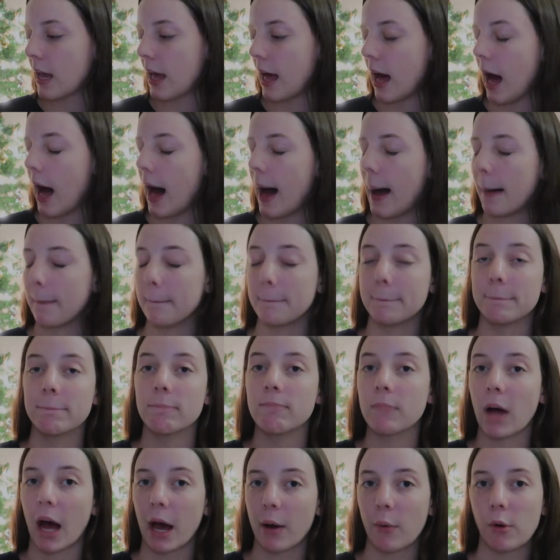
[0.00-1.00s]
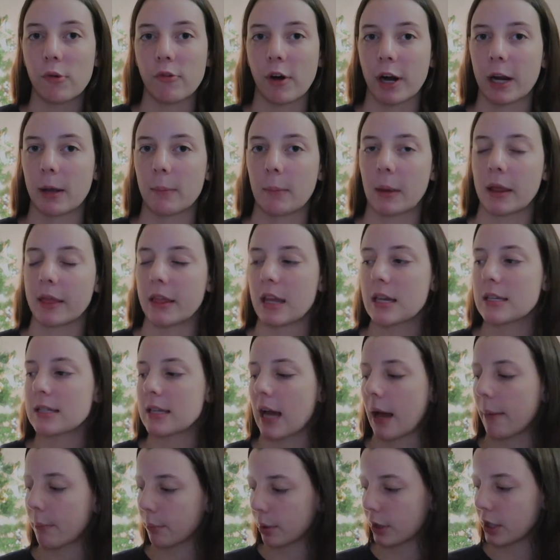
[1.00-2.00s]
I would recommend this.
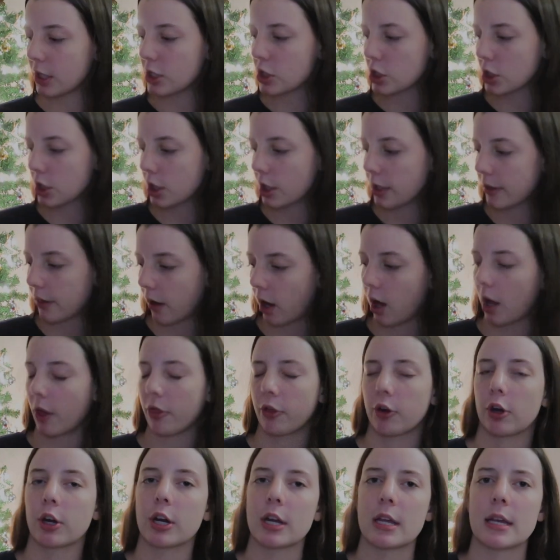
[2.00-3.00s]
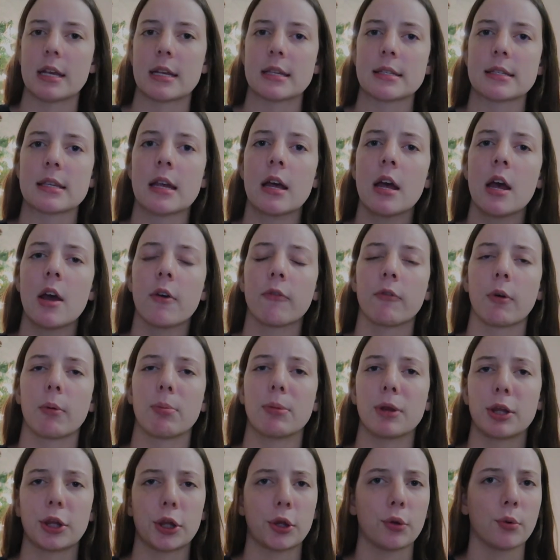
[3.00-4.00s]
I'm pretty sure the author is from
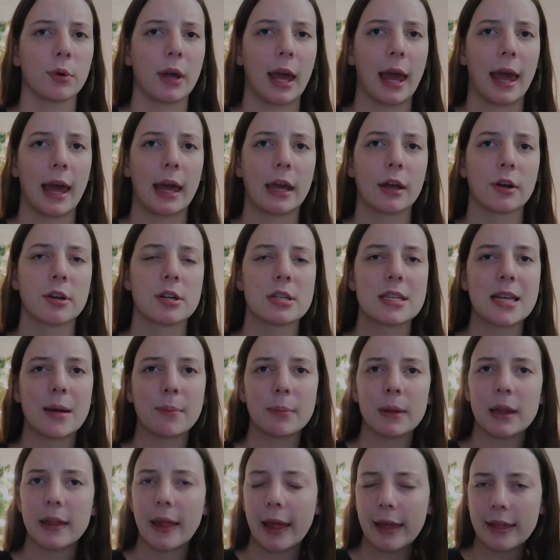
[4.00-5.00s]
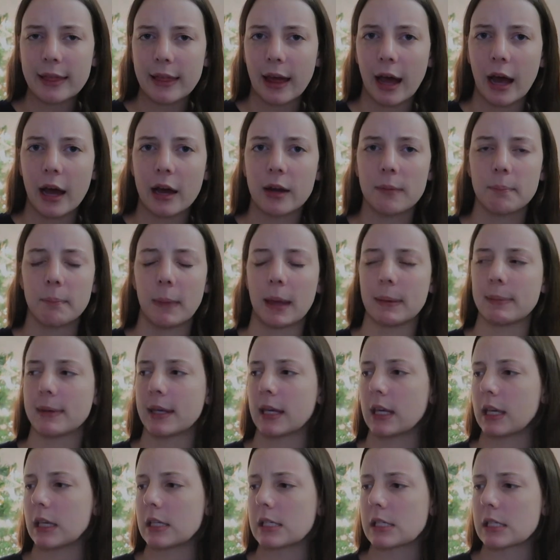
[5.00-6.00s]
the UK or something like that.
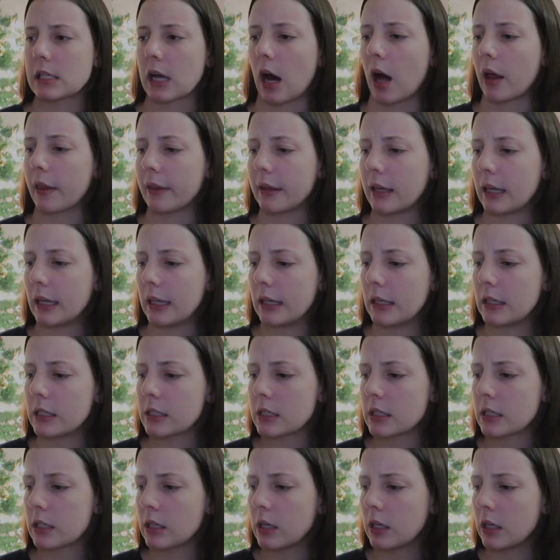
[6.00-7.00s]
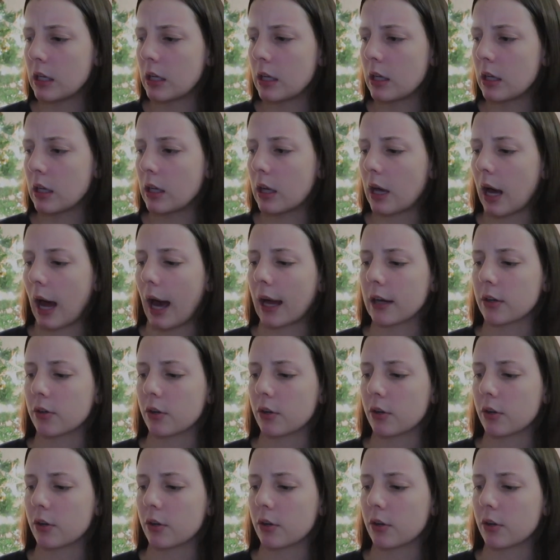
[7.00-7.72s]
Maybe Scotland. I don't